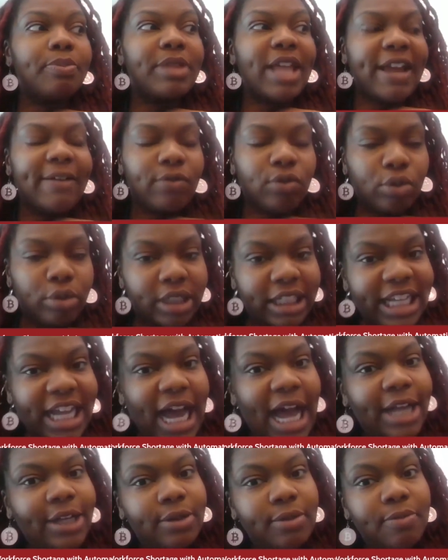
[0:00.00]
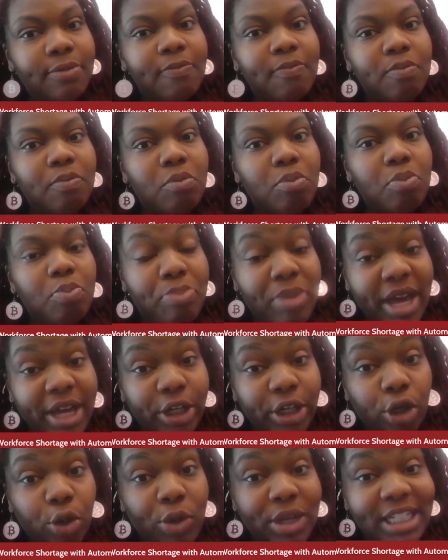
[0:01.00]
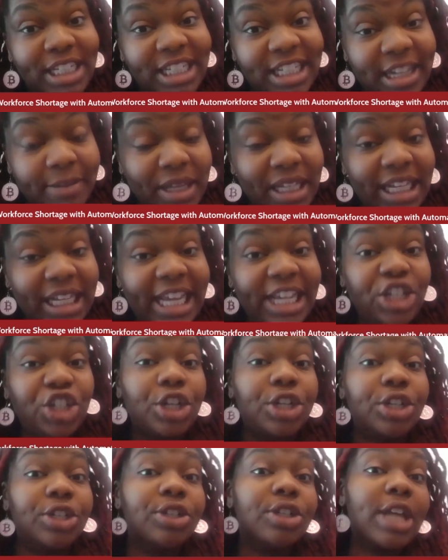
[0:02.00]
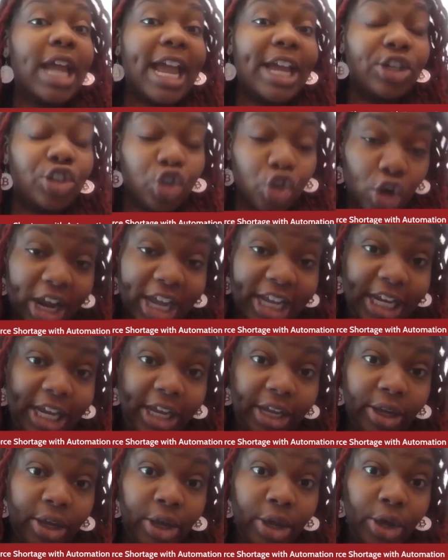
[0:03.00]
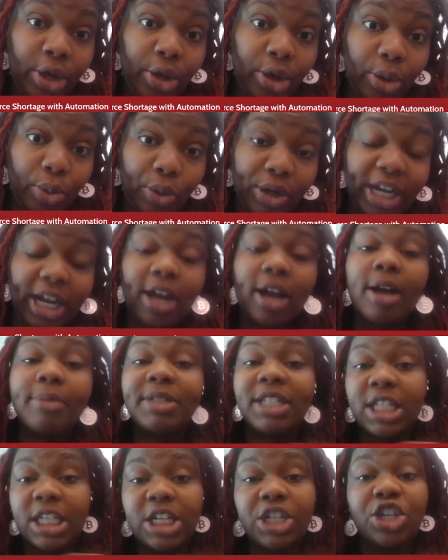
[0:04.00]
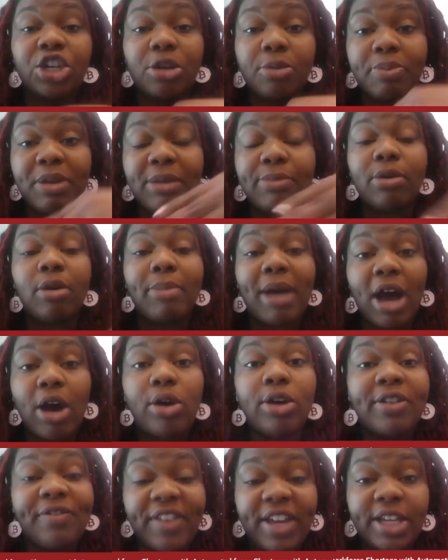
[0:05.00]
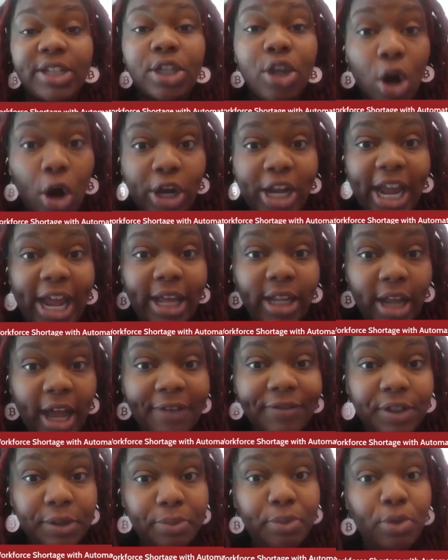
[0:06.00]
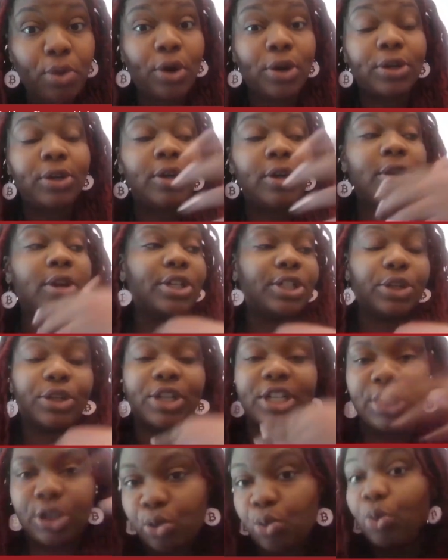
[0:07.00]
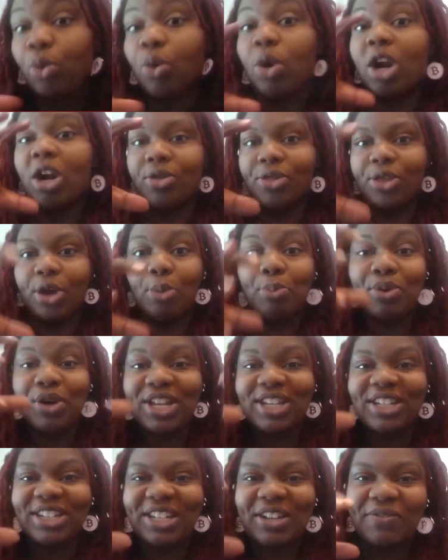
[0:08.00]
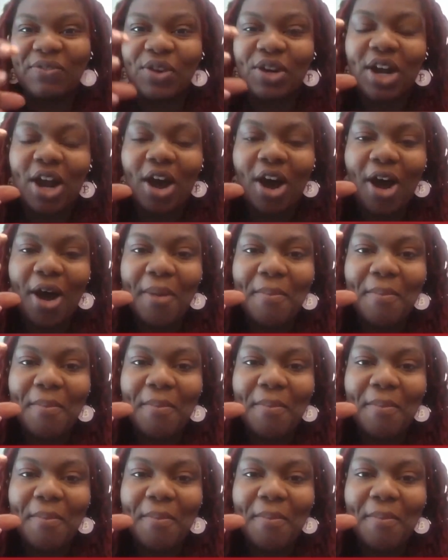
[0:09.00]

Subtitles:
They've really gotten better with simulations and training when it comes to teaching people about advanced cardiac life support. So this is where they'll put different